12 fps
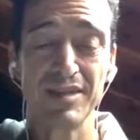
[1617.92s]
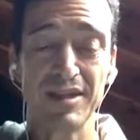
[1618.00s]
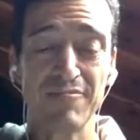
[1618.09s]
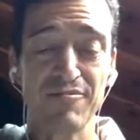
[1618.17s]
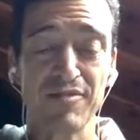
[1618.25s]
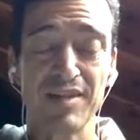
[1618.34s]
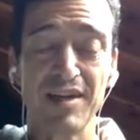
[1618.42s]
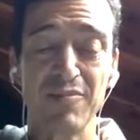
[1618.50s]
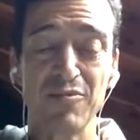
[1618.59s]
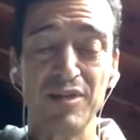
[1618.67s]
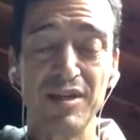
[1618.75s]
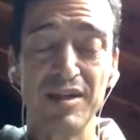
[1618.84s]
And for that,
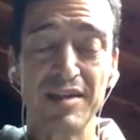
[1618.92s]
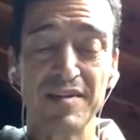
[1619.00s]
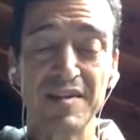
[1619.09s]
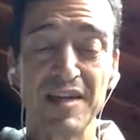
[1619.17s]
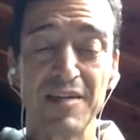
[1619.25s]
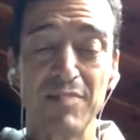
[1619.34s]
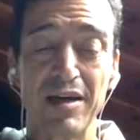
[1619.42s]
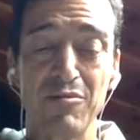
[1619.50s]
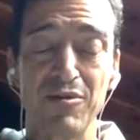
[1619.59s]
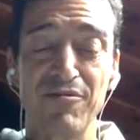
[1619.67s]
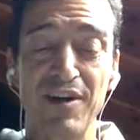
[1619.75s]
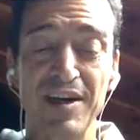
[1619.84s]
we can start by
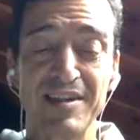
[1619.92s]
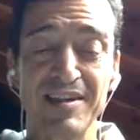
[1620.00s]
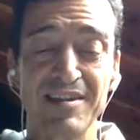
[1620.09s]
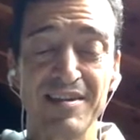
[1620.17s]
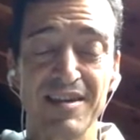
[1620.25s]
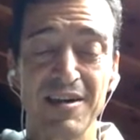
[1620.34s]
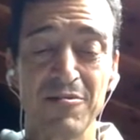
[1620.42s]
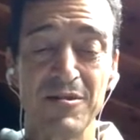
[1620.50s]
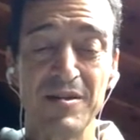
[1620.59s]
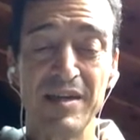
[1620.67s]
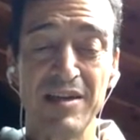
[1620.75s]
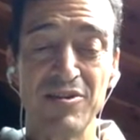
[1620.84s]
refining our
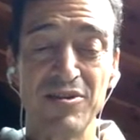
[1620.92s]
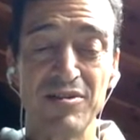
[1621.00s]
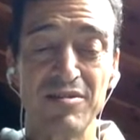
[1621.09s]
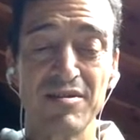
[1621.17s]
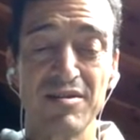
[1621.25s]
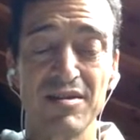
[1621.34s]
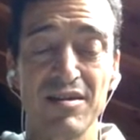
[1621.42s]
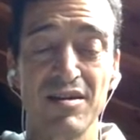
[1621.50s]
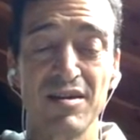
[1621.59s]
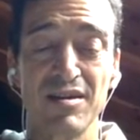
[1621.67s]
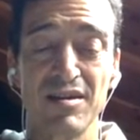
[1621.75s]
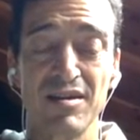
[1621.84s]
attention,
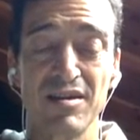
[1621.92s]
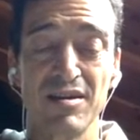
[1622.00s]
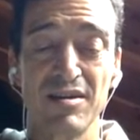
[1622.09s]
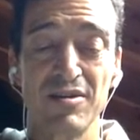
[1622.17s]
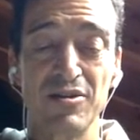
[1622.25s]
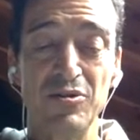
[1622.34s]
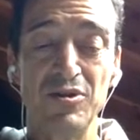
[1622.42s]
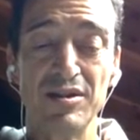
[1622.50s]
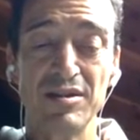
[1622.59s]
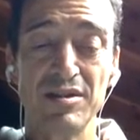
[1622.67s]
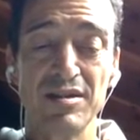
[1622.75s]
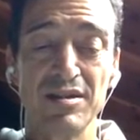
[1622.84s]
choosing